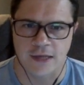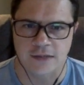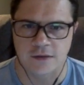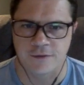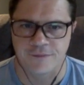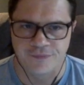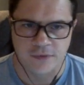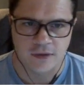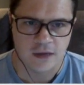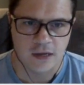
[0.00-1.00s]
So
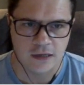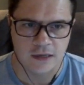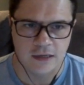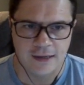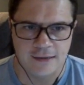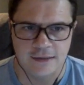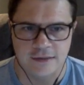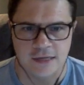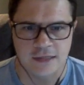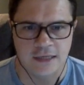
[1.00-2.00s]
I like these
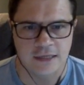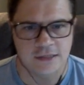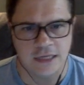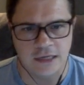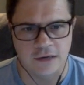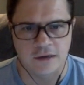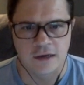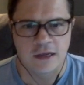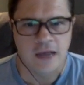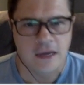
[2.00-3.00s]
ideas here.
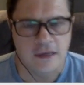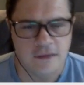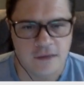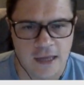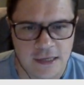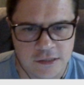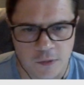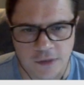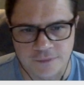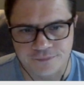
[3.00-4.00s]
And in the last one,